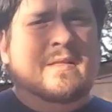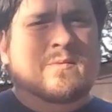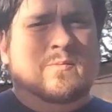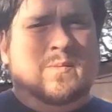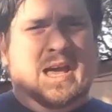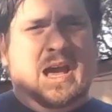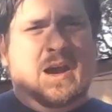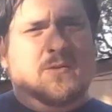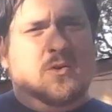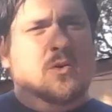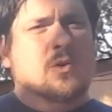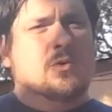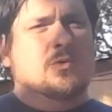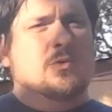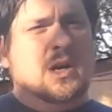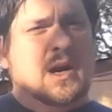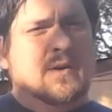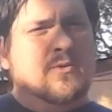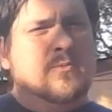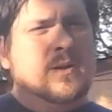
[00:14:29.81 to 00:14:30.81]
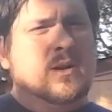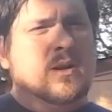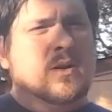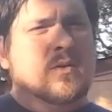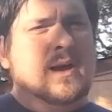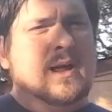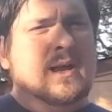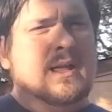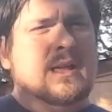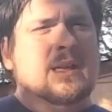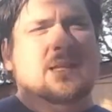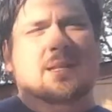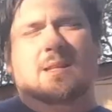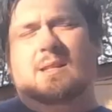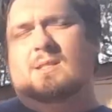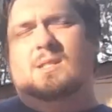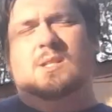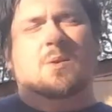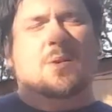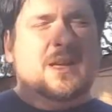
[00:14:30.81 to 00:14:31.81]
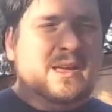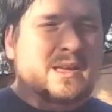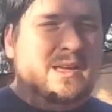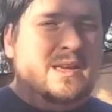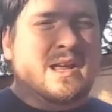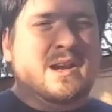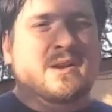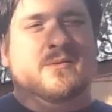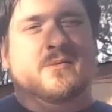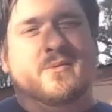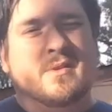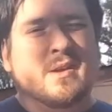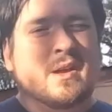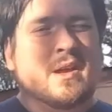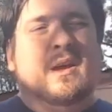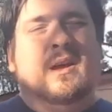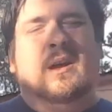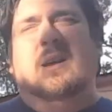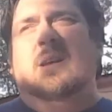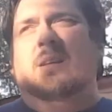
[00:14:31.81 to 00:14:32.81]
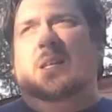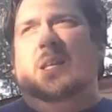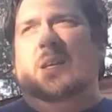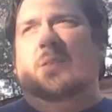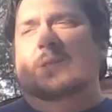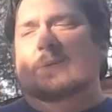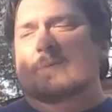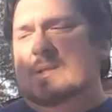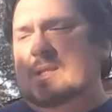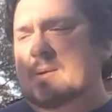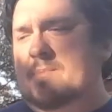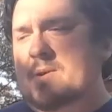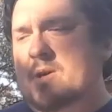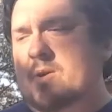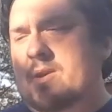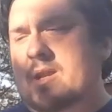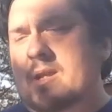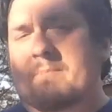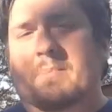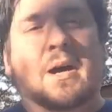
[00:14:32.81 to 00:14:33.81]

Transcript: We have our own government already, and so it kind of gives some stability.